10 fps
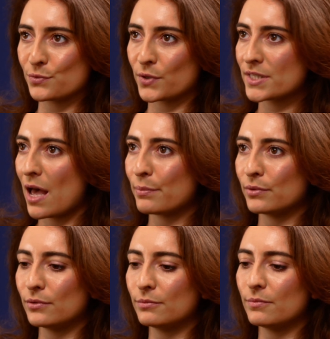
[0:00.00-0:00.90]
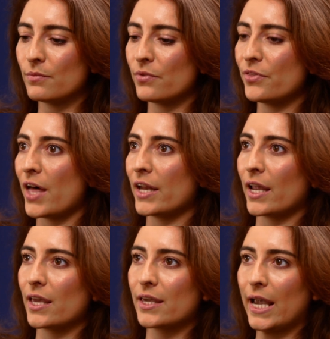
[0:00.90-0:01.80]
For example, that
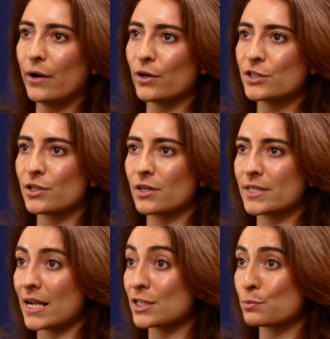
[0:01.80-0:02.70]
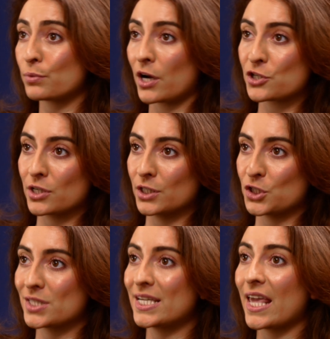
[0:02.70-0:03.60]
a character's expression,
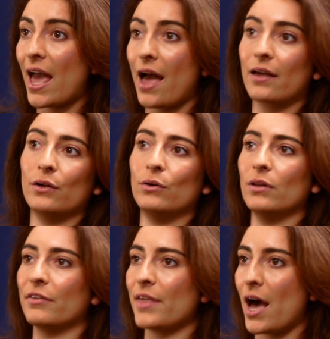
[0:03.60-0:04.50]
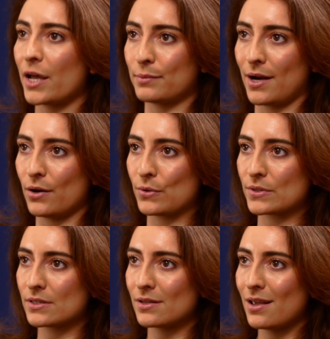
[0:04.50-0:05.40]
just the angle of the
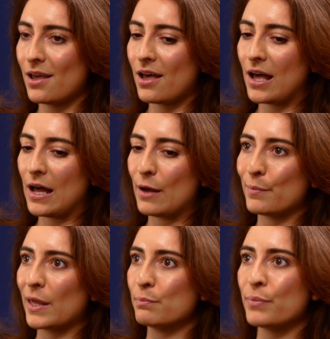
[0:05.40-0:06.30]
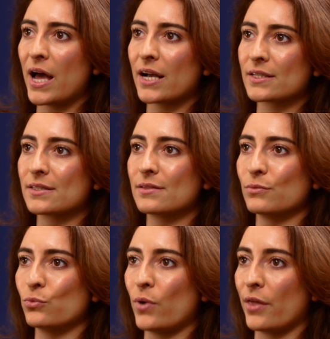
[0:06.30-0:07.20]
eyebrows, impacts
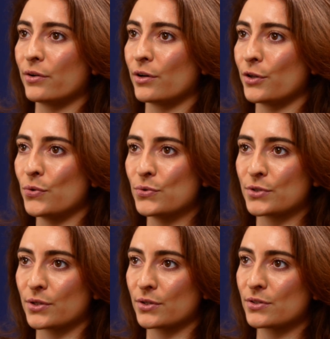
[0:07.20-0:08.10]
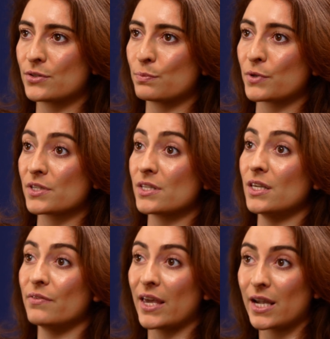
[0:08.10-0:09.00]
whether users
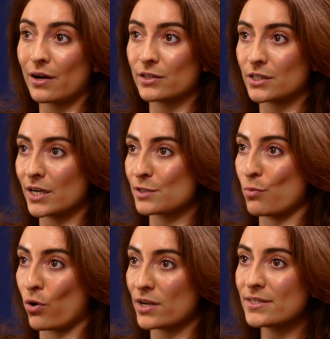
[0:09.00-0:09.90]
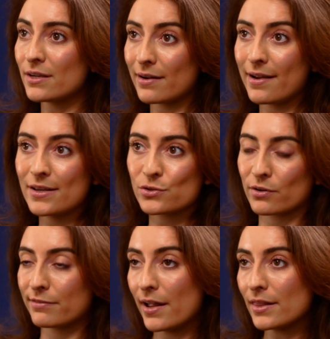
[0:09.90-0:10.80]
perceive a character as more serious
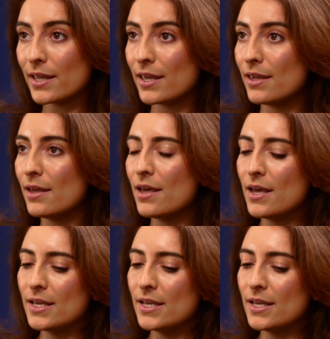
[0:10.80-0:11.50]
or friendly.